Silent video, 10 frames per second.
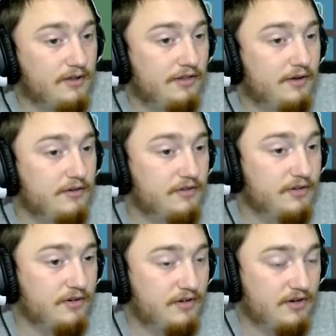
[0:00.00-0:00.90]
Learn to
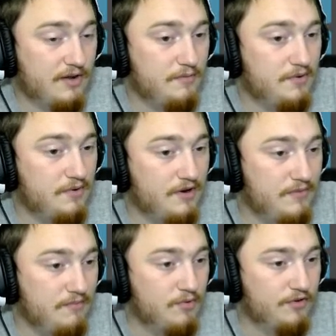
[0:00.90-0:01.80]
learn. I mean, we don't have
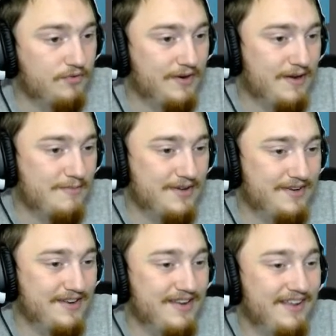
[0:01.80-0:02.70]
any points right now,
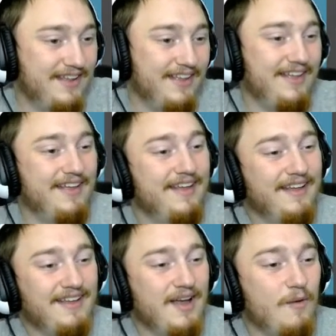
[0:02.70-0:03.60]
but
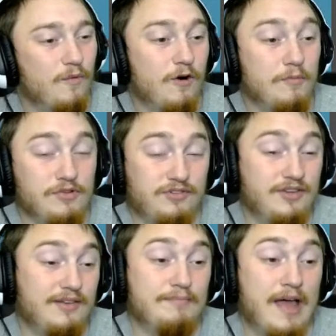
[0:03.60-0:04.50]
we're almost
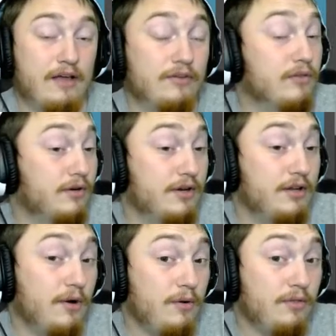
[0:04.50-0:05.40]
at max learn to
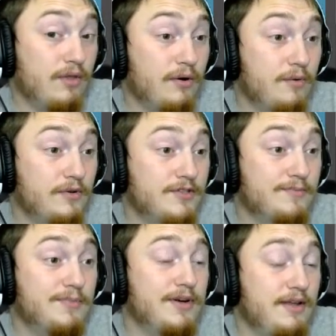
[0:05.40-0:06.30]
code, though, which is
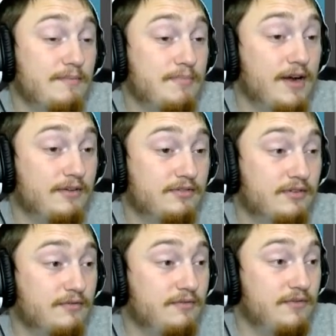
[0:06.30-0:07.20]
pretty
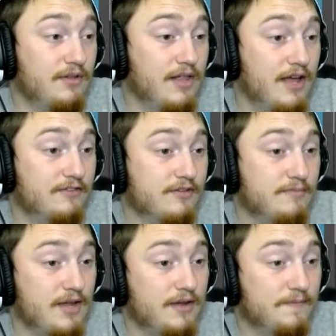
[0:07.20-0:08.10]
impressive, if you'll ask
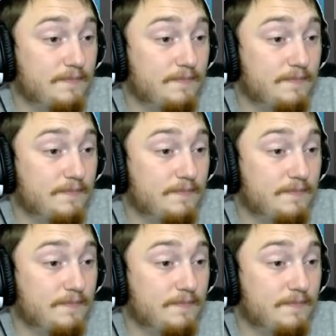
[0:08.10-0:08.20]
me.